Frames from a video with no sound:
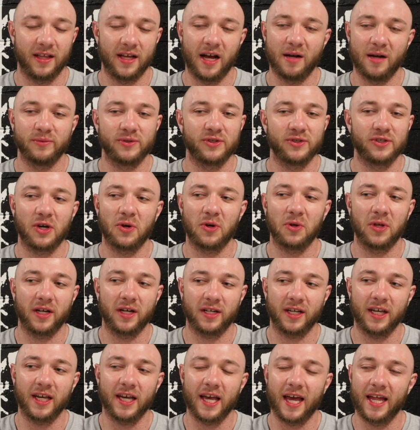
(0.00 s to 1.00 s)
I'm so
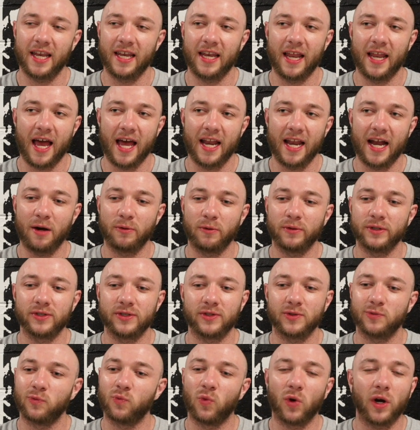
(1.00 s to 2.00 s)
lucky, and and I
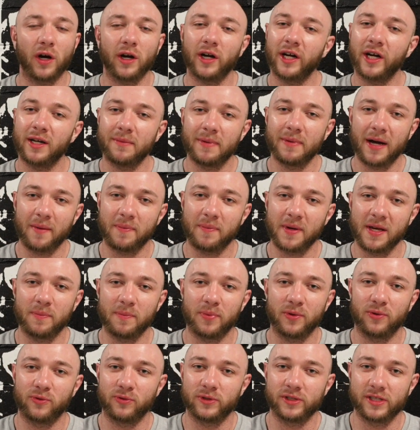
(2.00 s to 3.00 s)
was worried about
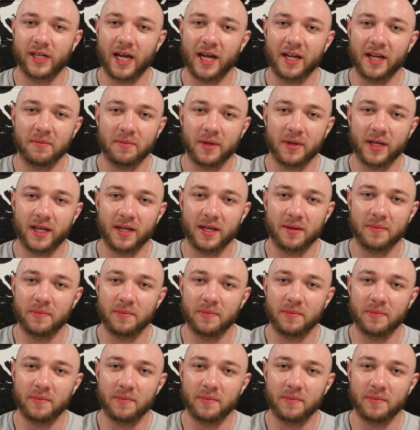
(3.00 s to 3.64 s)
people resenting me